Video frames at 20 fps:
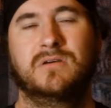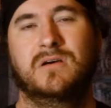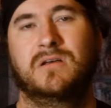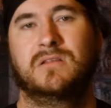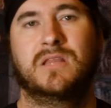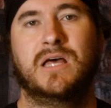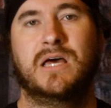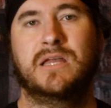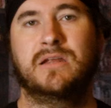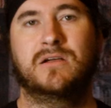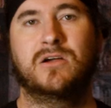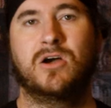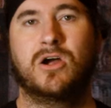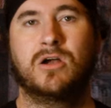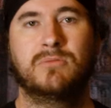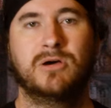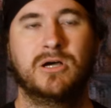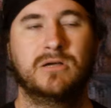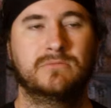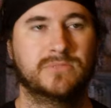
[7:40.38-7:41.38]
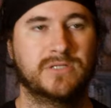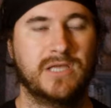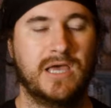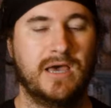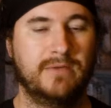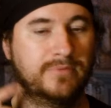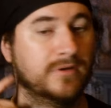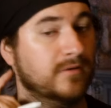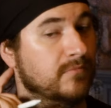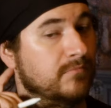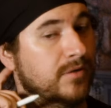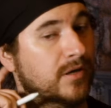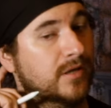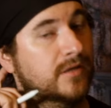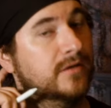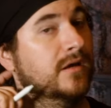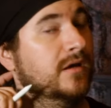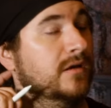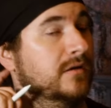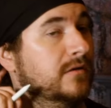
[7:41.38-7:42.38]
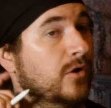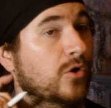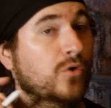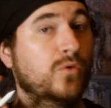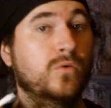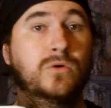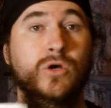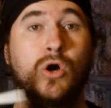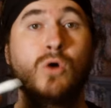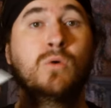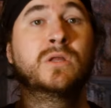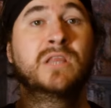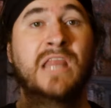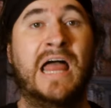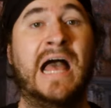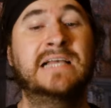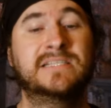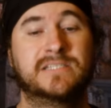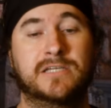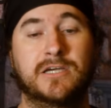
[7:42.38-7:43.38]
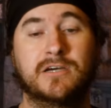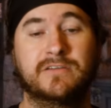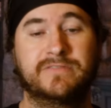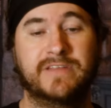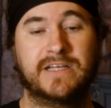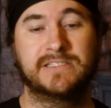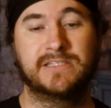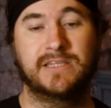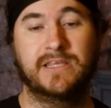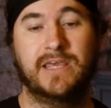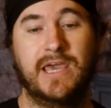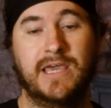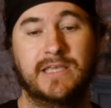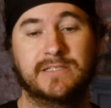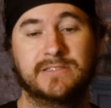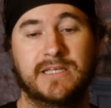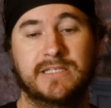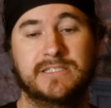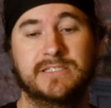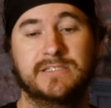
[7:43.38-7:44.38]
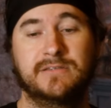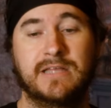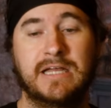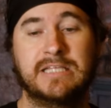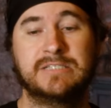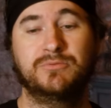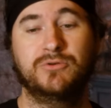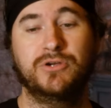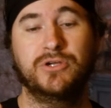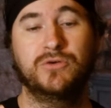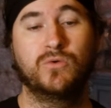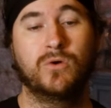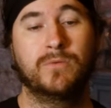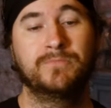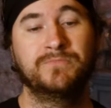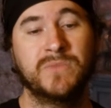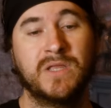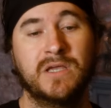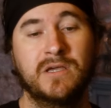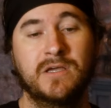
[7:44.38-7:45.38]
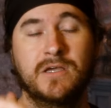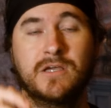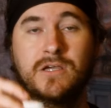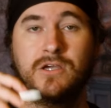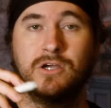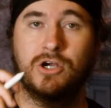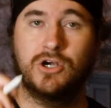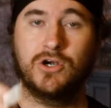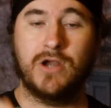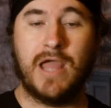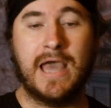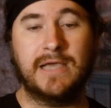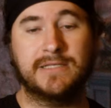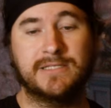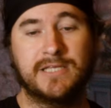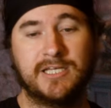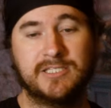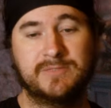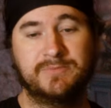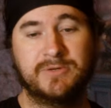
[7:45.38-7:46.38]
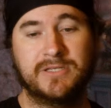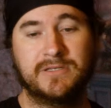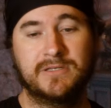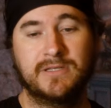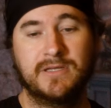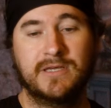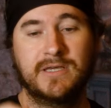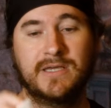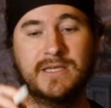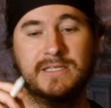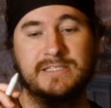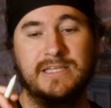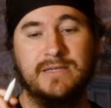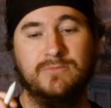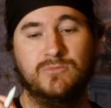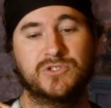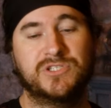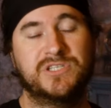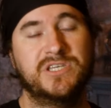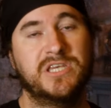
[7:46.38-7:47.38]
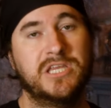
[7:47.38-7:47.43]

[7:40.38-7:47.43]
a lot of car bombs happen, but go Alaska if that's the case. That's pretty cool. Her ex-husband, his name was